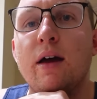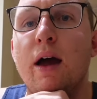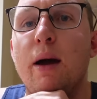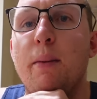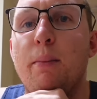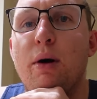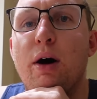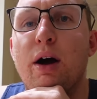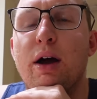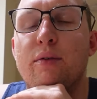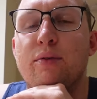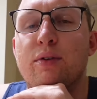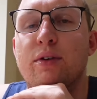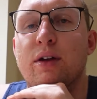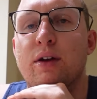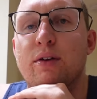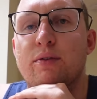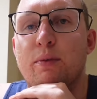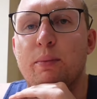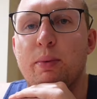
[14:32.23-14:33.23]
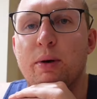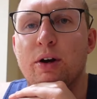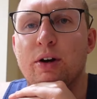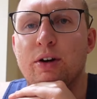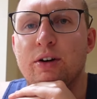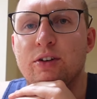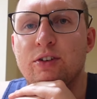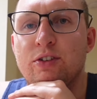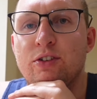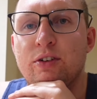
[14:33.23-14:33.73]
and buy everything for
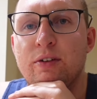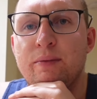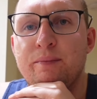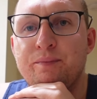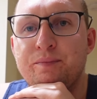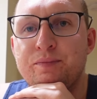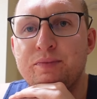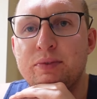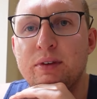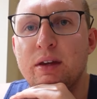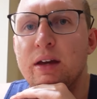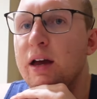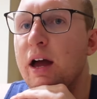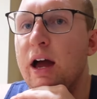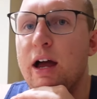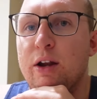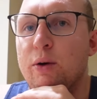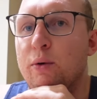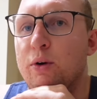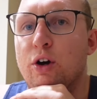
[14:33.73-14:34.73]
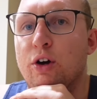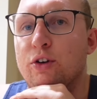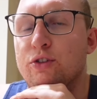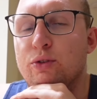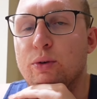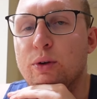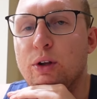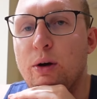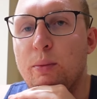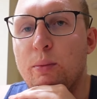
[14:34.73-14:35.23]
burgers and it would cost
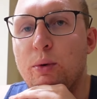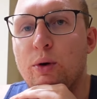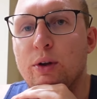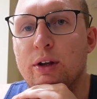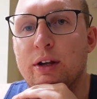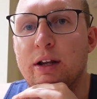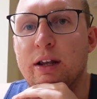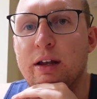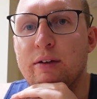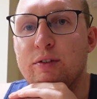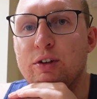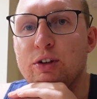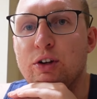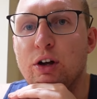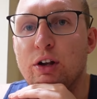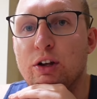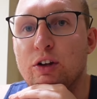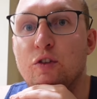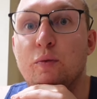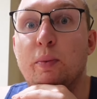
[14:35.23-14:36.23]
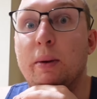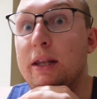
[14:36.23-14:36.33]
you a lot more than $11,